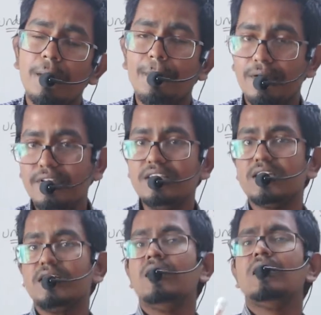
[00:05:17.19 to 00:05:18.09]
but with
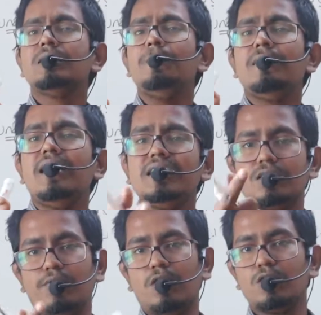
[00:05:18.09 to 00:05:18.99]
some
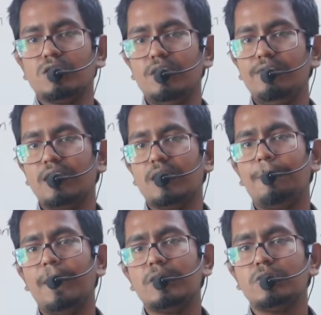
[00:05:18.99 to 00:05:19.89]
less velocity when
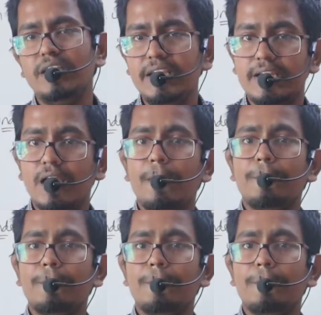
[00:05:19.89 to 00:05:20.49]
compared to the